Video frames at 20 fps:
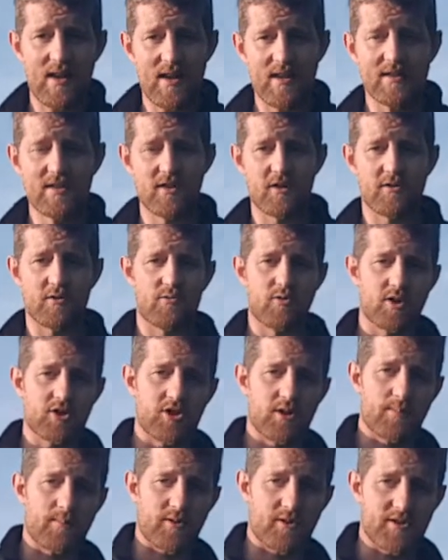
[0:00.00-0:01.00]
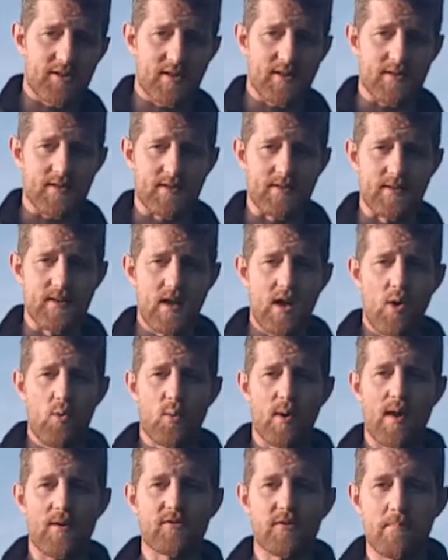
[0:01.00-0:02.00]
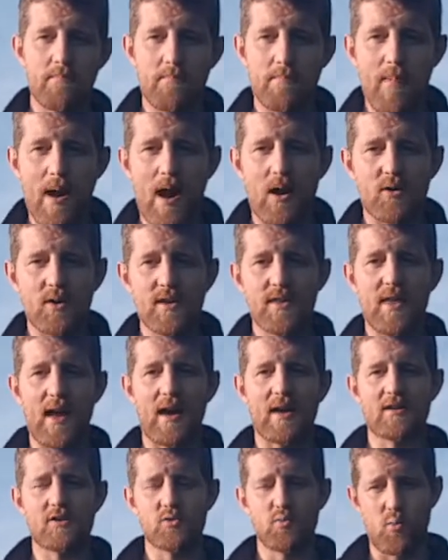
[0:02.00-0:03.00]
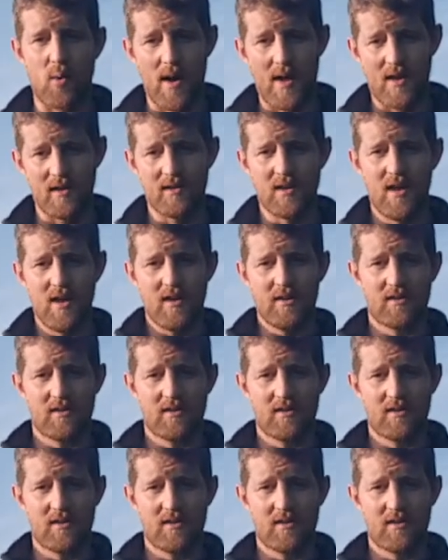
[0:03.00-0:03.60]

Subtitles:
in southern Russia persists. We have to marry that as well